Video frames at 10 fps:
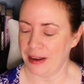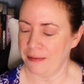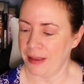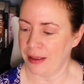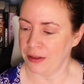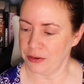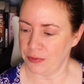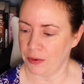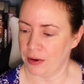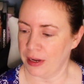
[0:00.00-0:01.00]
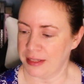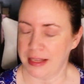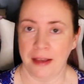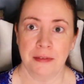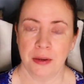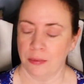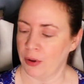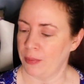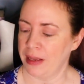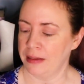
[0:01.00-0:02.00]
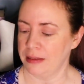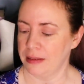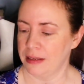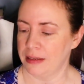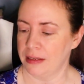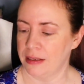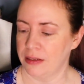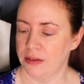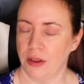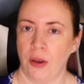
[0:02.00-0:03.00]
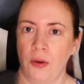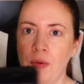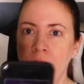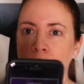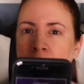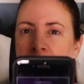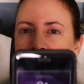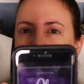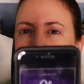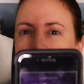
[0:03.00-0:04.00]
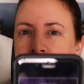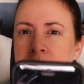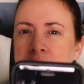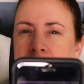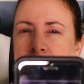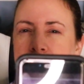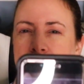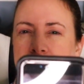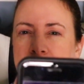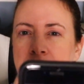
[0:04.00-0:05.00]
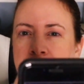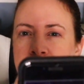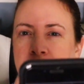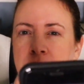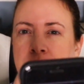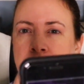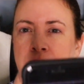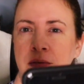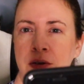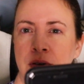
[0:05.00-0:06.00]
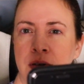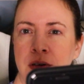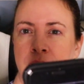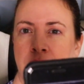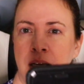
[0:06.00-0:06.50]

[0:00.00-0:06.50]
that I found for a sapphic romance, this is Oh My Stars. It's kind of a dark cover.